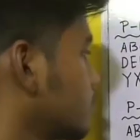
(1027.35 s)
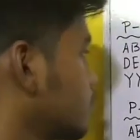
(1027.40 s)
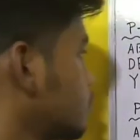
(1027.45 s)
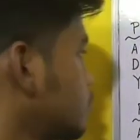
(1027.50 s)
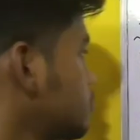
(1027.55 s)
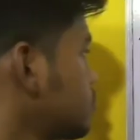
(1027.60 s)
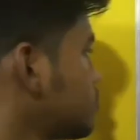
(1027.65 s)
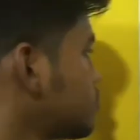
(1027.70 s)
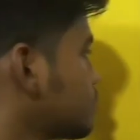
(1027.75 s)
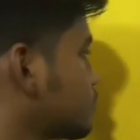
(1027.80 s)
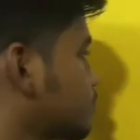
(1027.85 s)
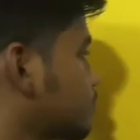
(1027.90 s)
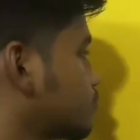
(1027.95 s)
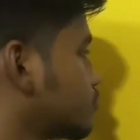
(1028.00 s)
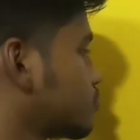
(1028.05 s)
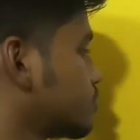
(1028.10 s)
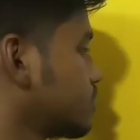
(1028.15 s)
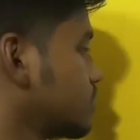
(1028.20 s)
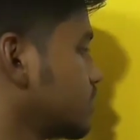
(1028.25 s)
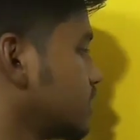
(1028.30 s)
which
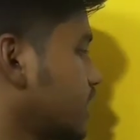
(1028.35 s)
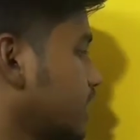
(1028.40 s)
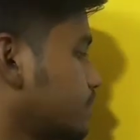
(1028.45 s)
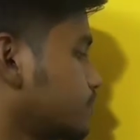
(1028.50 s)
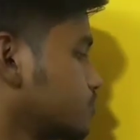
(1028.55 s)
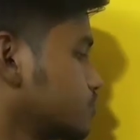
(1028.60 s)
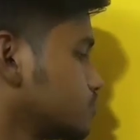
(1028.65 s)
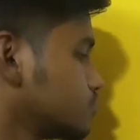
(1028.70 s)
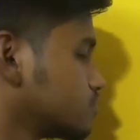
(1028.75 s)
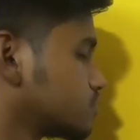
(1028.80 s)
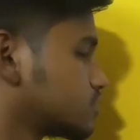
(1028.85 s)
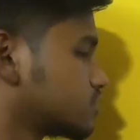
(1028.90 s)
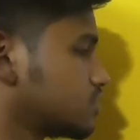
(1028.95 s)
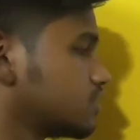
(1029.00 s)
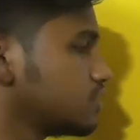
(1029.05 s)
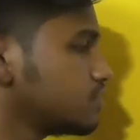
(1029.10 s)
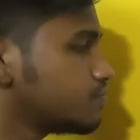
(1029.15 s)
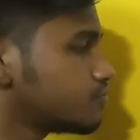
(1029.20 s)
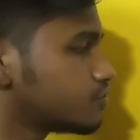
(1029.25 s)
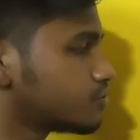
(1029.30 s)
protein among those
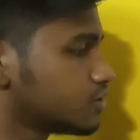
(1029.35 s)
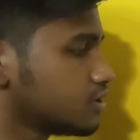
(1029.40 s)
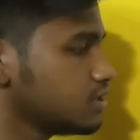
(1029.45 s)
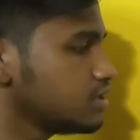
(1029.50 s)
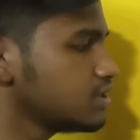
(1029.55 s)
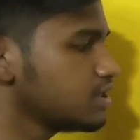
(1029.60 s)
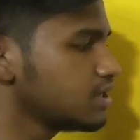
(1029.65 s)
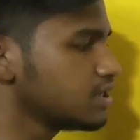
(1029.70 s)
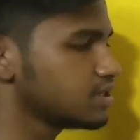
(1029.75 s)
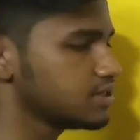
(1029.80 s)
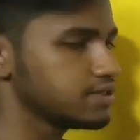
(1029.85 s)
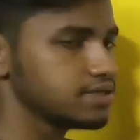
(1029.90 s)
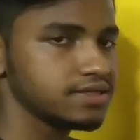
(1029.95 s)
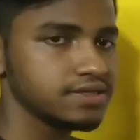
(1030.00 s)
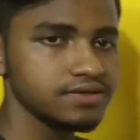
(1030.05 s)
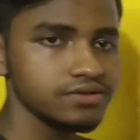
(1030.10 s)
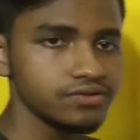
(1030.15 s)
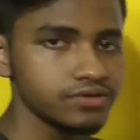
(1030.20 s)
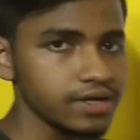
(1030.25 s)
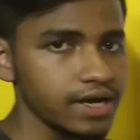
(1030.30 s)
3 protein
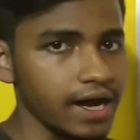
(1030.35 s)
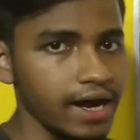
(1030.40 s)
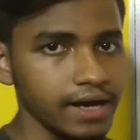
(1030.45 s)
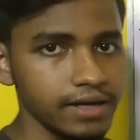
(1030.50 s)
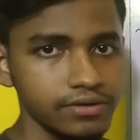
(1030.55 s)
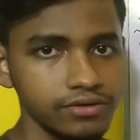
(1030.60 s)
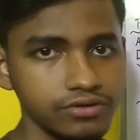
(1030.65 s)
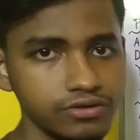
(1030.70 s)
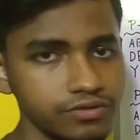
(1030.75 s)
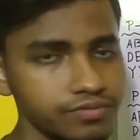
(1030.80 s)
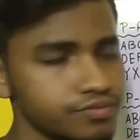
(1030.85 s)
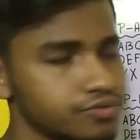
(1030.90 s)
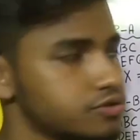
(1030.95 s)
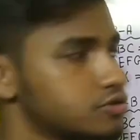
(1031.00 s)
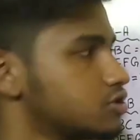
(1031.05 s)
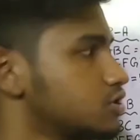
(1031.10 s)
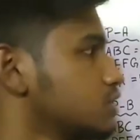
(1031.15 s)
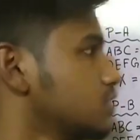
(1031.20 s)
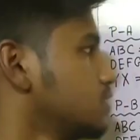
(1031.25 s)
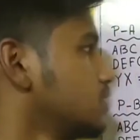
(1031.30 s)
is your unknown
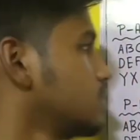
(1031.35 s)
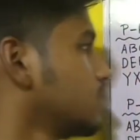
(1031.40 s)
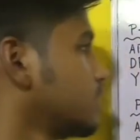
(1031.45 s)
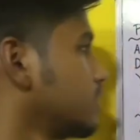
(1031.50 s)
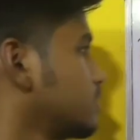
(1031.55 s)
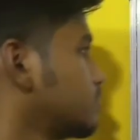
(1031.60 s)
protein.